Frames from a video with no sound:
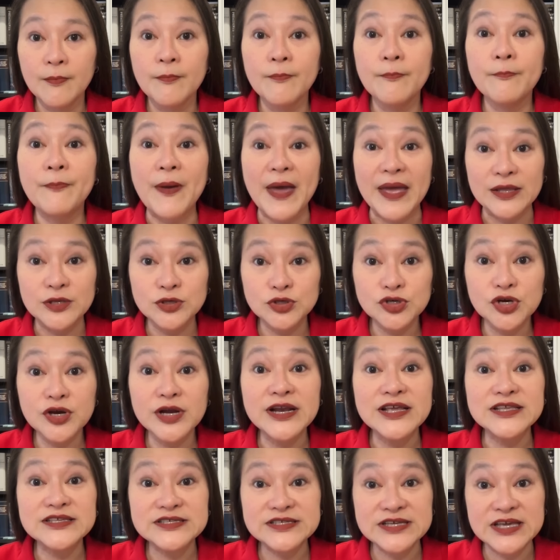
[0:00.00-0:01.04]
Bettinger
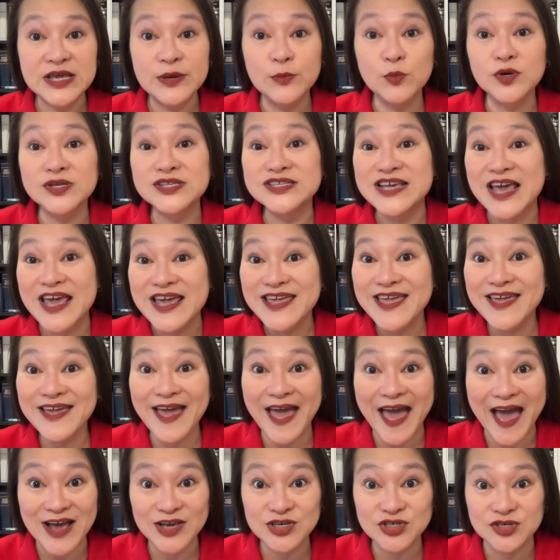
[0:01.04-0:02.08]
and his team were taking
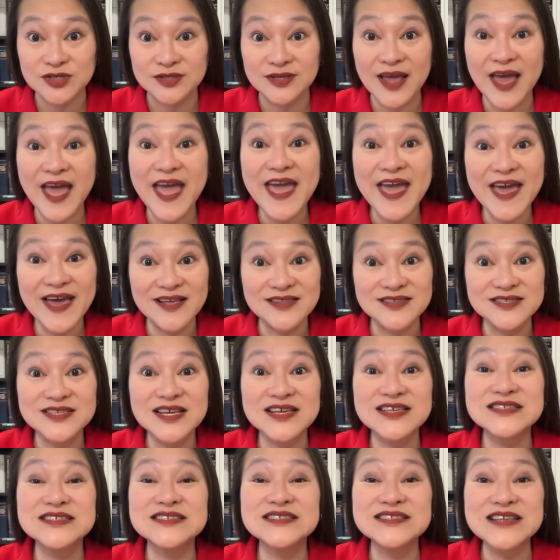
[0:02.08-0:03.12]
action and
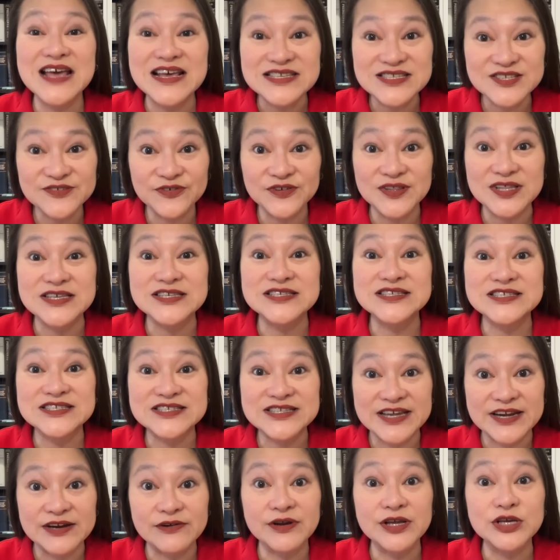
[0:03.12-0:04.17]
successfully
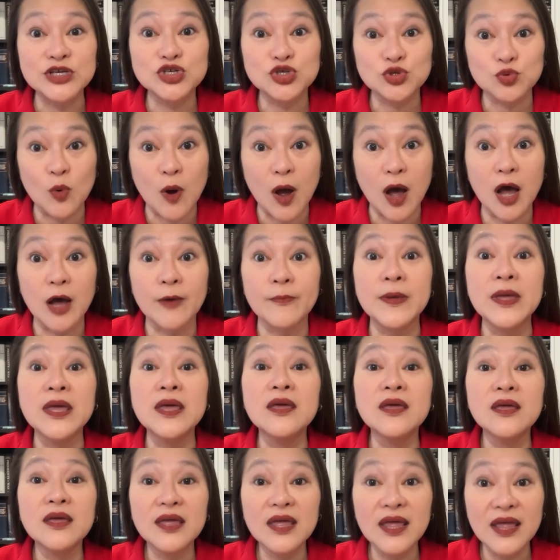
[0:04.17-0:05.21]
steering Schwab
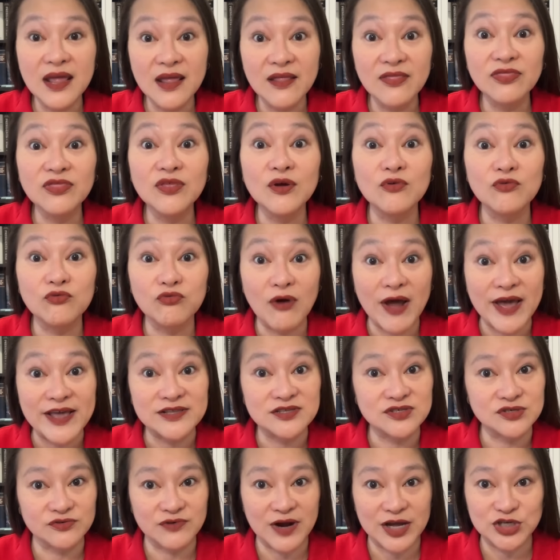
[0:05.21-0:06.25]
in the right
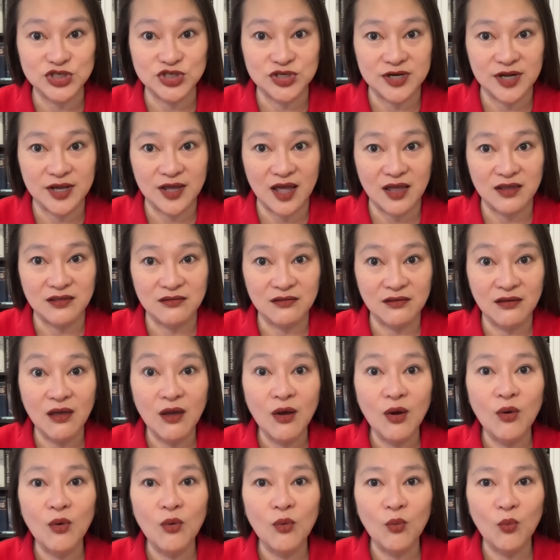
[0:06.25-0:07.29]
direction again.
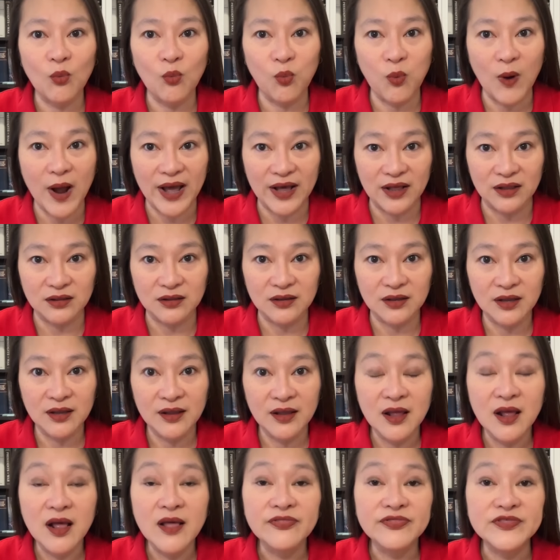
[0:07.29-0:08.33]
Well,
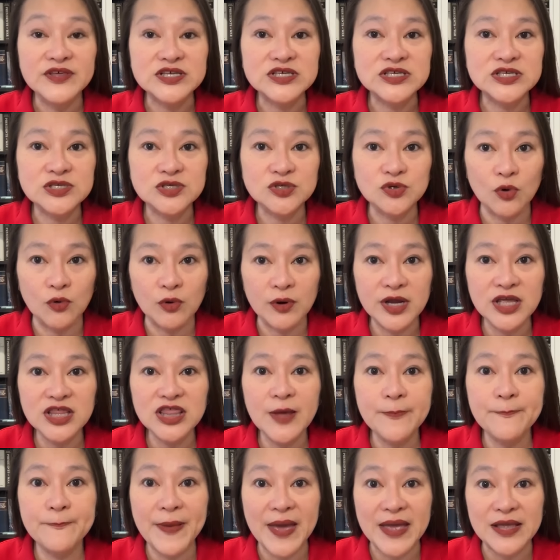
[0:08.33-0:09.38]
the story
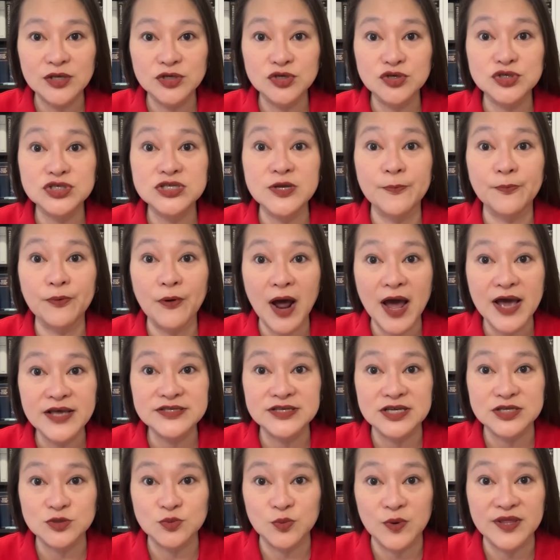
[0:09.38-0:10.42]
that Bettinger surprised
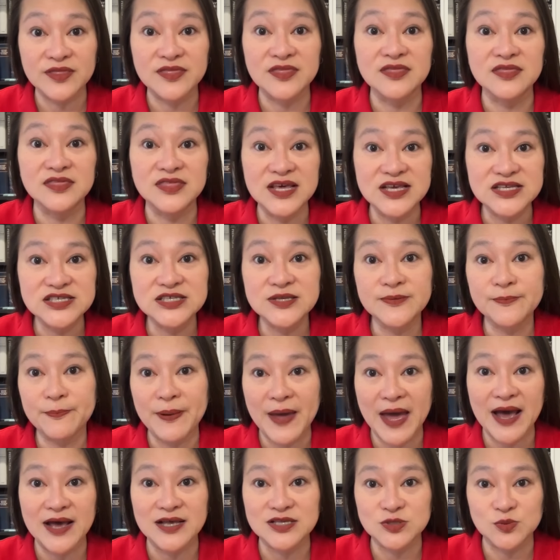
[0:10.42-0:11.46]
us with this
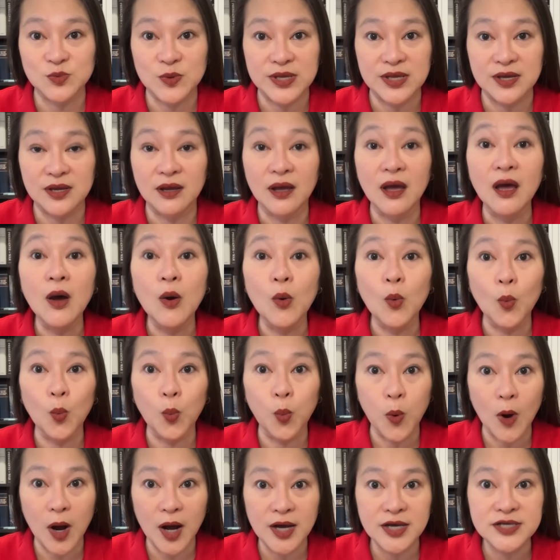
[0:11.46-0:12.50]
past week
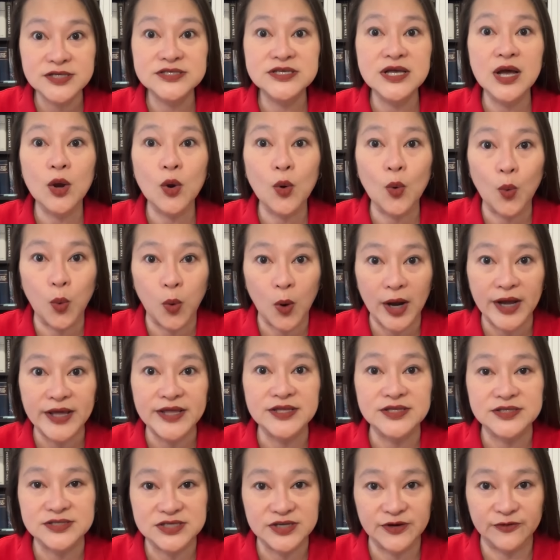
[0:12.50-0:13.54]
was
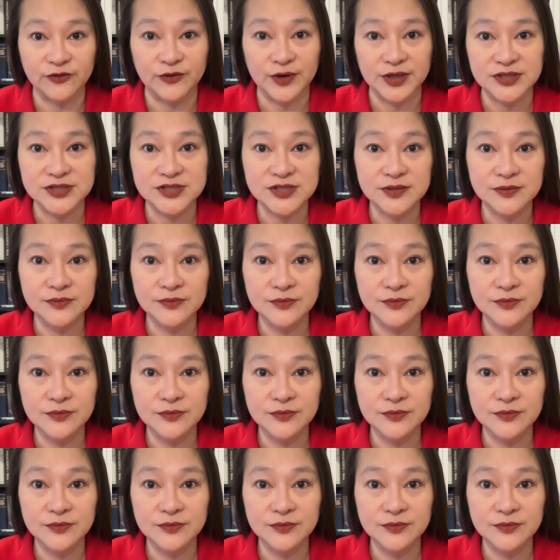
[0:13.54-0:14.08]
quite different.